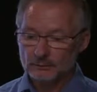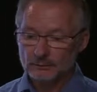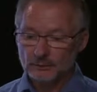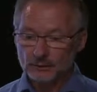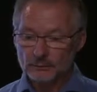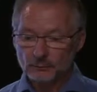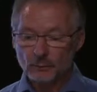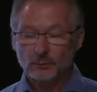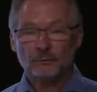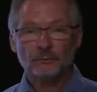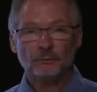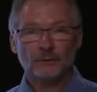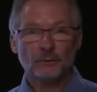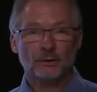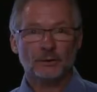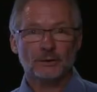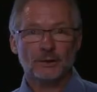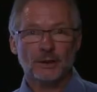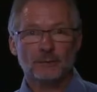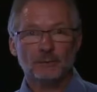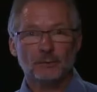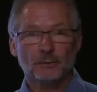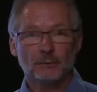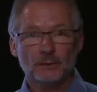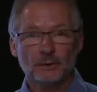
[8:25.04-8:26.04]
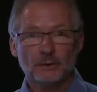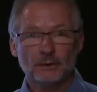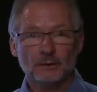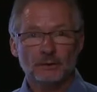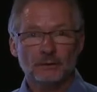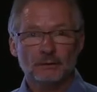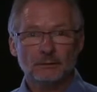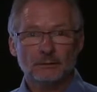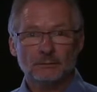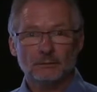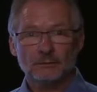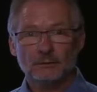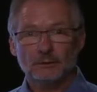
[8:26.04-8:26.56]
It would, for example,
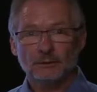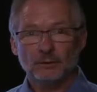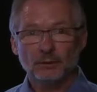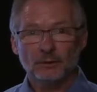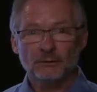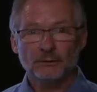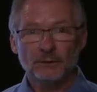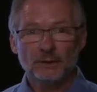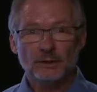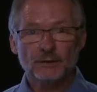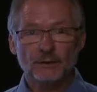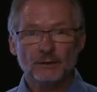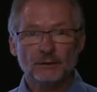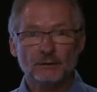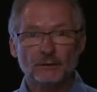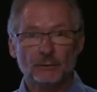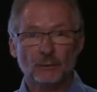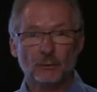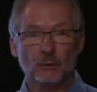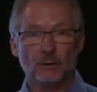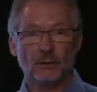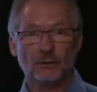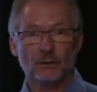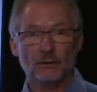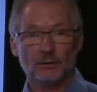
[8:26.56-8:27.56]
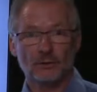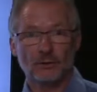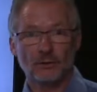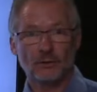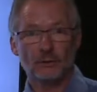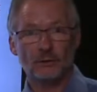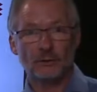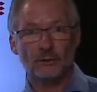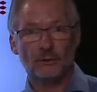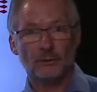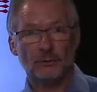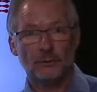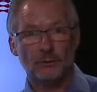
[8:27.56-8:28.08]
be convenient for a
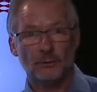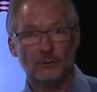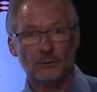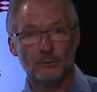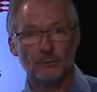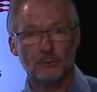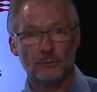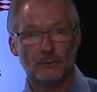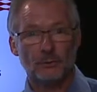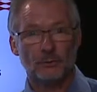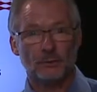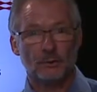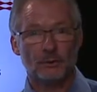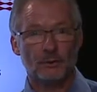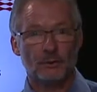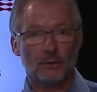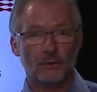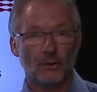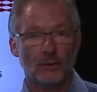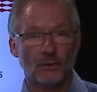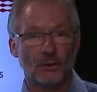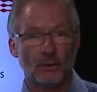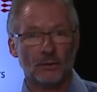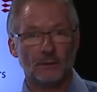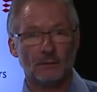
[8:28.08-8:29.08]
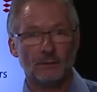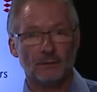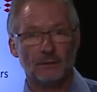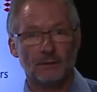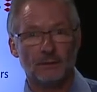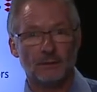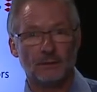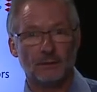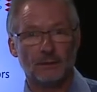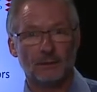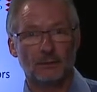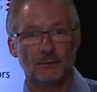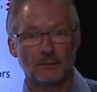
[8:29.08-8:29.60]
consultant to use his car
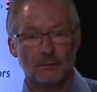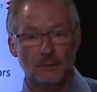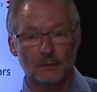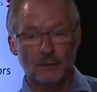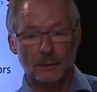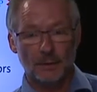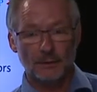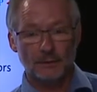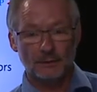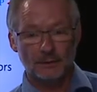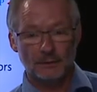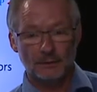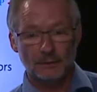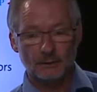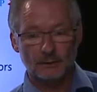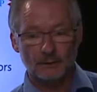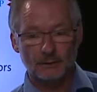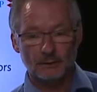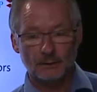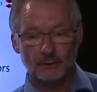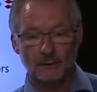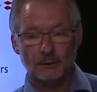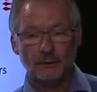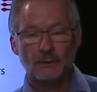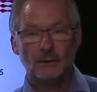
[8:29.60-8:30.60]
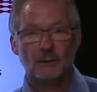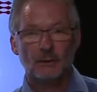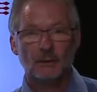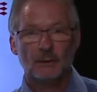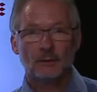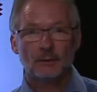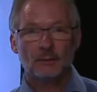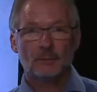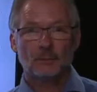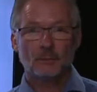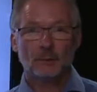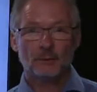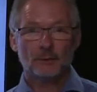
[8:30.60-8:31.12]
instead of the bicycle,
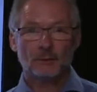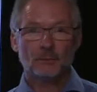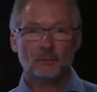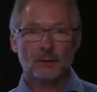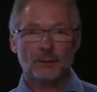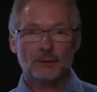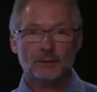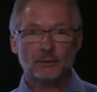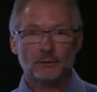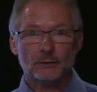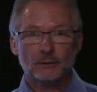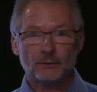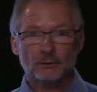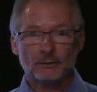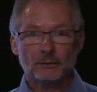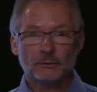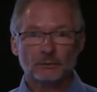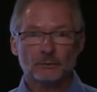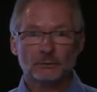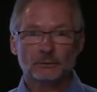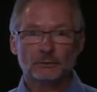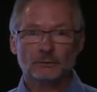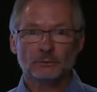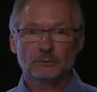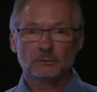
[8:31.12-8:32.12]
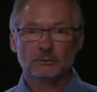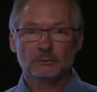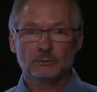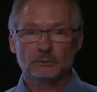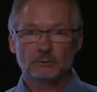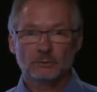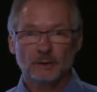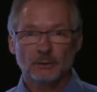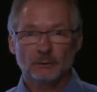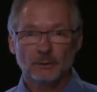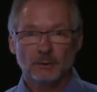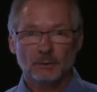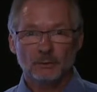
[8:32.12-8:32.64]
but he might also
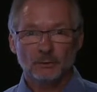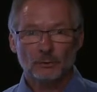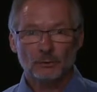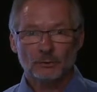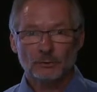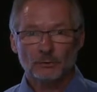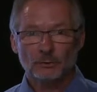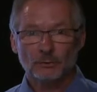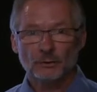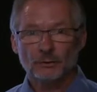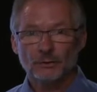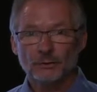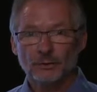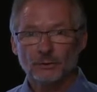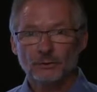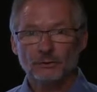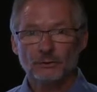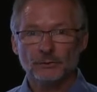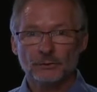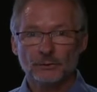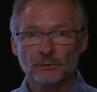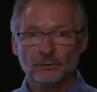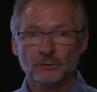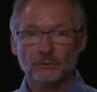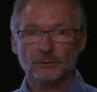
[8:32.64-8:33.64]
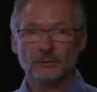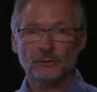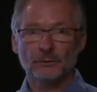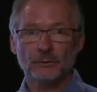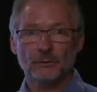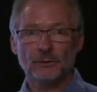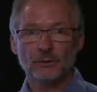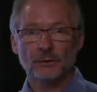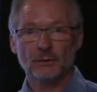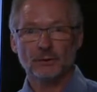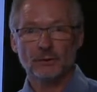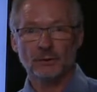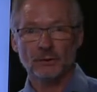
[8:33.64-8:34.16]
continue to
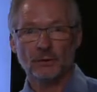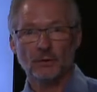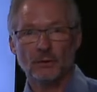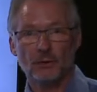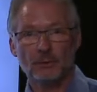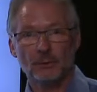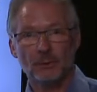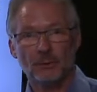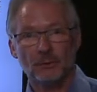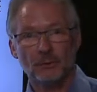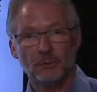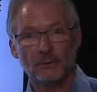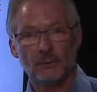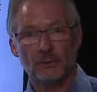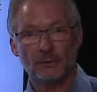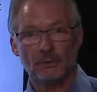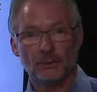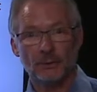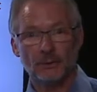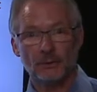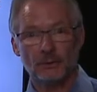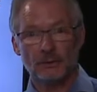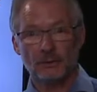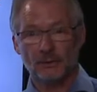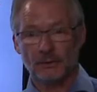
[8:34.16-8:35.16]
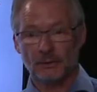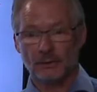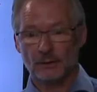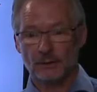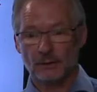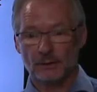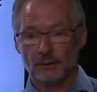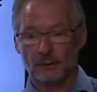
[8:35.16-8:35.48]
use his car because it's